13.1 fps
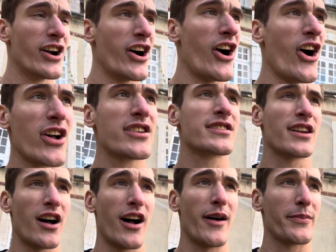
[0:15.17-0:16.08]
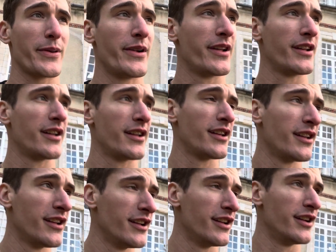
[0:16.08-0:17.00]
on top
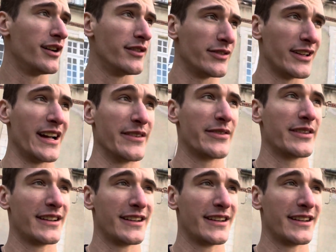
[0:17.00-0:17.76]
of life